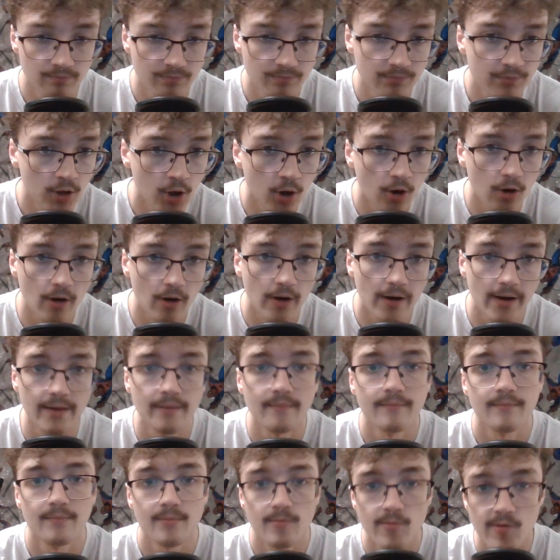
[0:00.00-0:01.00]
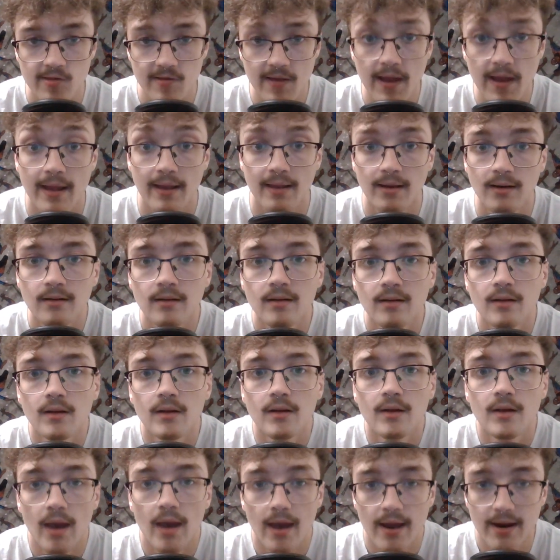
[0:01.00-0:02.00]
current state
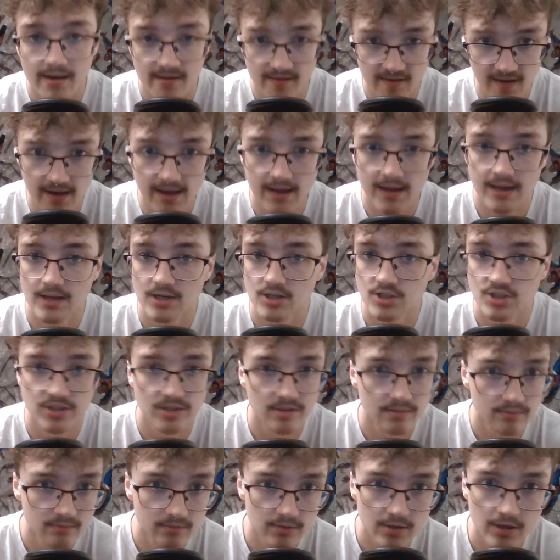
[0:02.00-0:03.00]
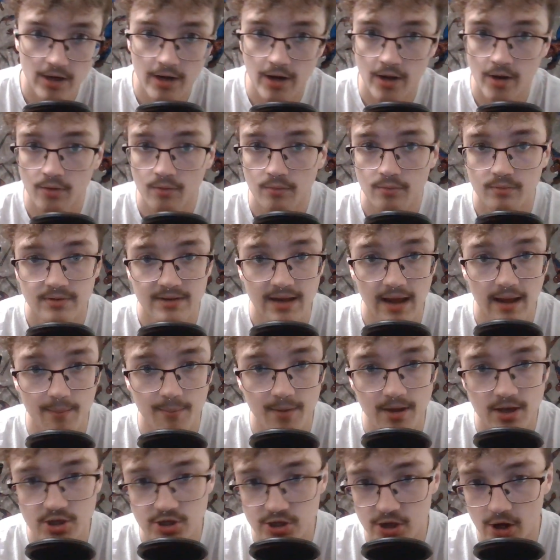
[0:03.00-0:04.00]
and his age and,
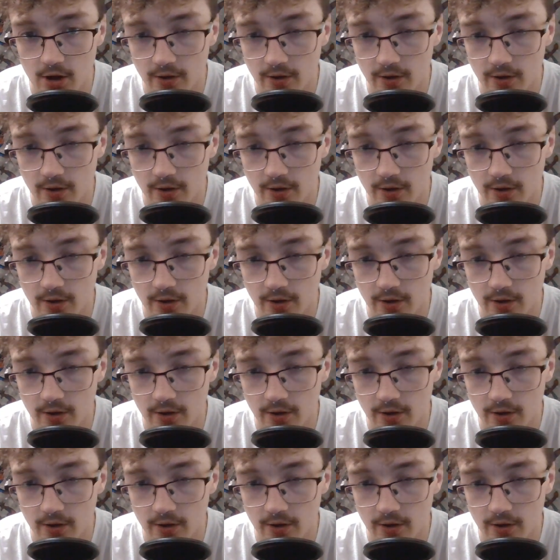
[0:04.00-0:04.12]
damage and all